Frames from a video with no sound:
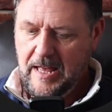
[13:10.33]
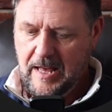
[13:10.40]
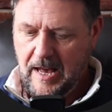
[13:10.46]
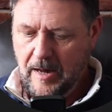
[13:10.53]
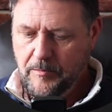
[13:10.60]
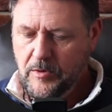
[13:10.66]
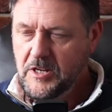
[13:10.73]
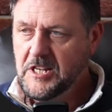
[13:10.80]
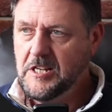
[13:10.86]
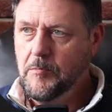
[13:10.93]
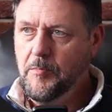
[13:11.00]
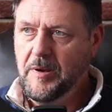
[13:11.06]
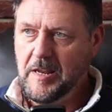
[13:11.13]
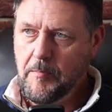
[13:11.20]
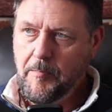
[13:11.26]
and we'll
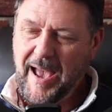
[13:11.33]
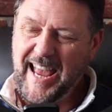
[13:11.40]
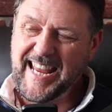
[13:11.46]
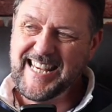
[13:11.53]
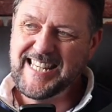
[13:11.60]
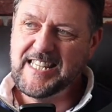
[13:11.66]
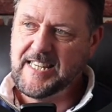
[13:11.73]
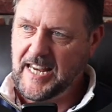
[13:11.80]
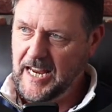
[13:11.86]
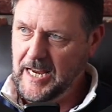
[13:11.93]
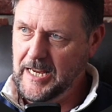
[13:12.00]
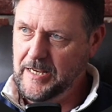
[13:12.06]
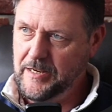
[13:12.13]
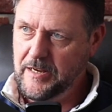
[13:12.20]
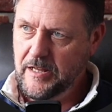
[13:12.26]
simply paste
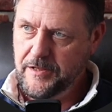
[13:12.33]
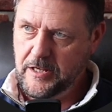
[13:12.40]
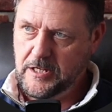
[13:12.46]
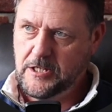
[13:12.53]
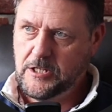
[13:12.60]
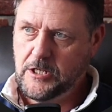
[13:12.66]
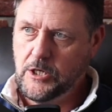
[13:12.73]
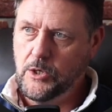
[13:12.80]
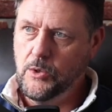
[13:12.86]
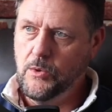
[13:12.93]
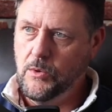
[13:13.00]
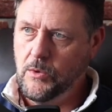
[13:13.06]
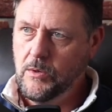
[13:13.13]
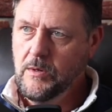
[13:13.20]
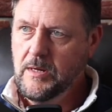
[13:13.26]
in the
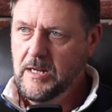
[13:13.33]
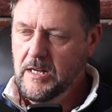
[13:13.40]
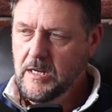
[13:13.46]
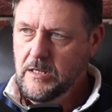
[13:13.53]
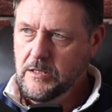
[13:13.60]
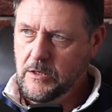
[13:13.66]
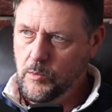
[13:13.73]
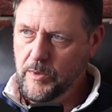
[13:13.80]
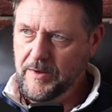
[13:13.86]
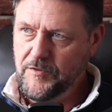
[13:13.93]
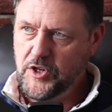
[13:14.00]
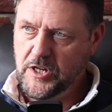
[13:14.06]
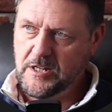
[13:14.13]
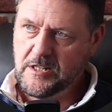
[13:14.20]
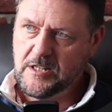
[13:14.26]
score that we've
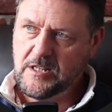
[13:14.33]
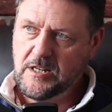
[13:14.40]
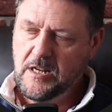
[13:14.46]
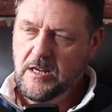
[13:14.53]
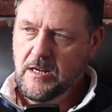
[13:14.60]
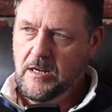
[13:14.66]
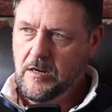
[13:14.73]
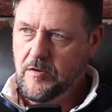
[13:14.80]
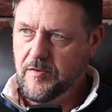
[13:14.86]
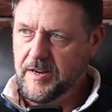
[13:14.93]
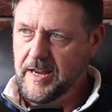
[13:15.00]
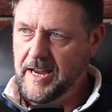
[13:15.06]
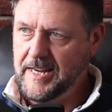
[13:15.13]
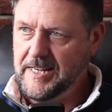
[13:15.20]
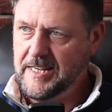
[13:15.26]
just
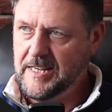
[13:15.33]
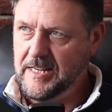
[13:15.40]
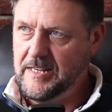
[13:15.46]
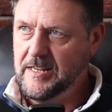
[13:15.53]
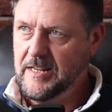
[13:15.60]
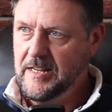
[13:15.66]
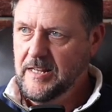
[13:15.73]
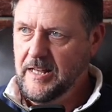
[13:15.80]
created.